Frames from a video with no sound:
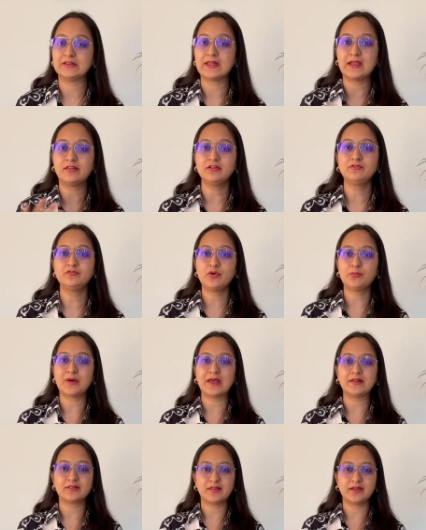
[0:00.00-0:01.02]
that's it from
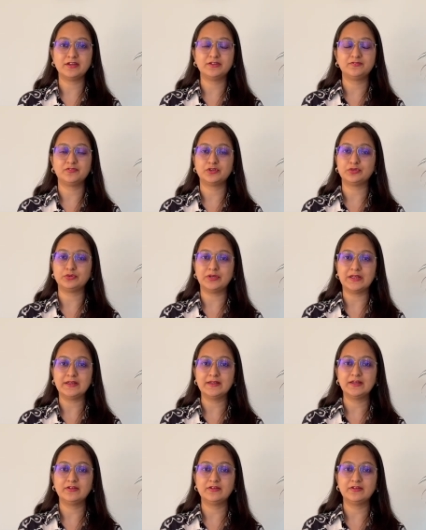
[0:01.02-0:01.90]
my side for today.